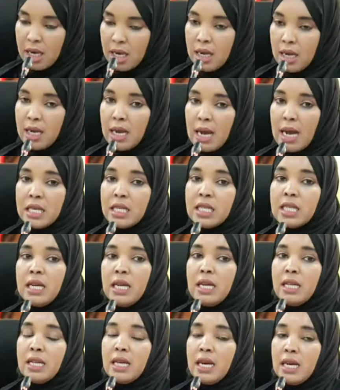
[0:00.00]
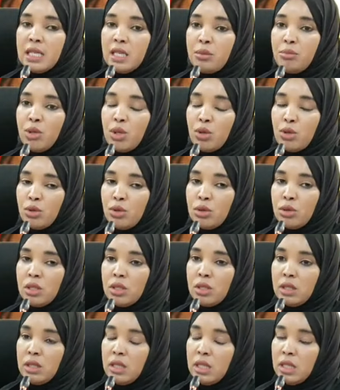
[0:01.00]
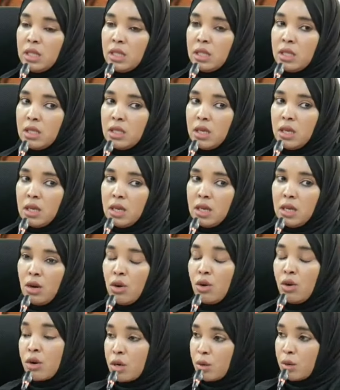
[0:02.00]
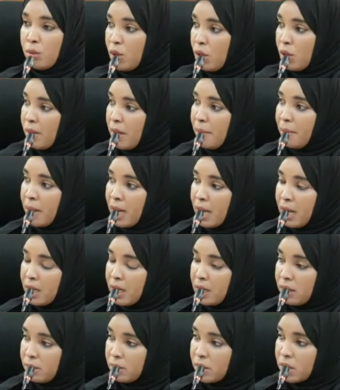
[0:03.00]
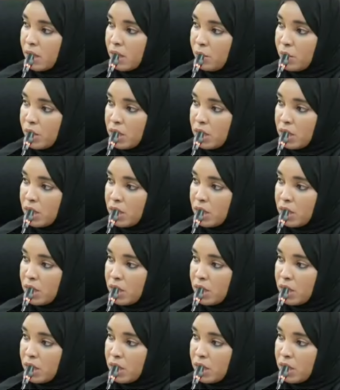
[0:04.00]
I say that because this honorable member, Mr.